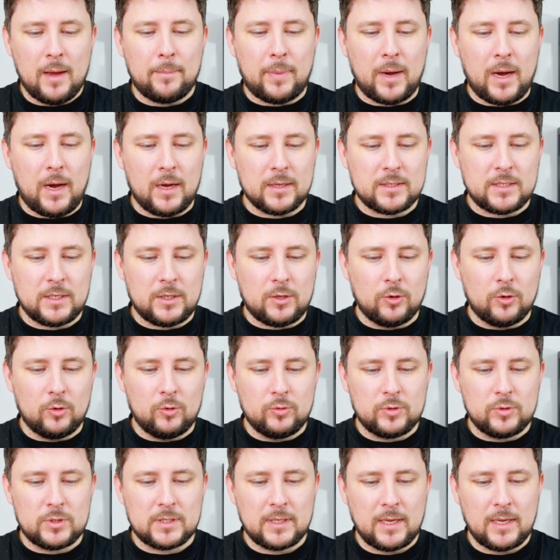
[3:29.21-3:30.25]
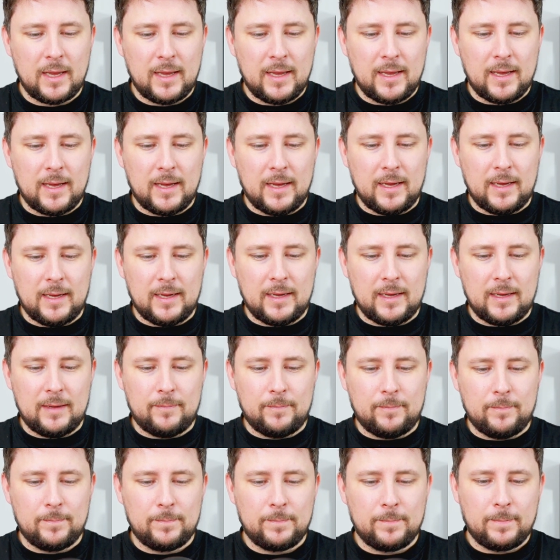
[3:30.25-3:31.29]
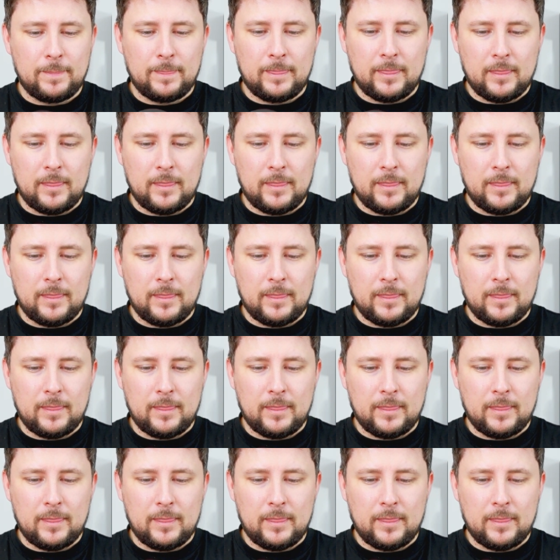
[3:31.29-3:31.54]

particles. Yeah,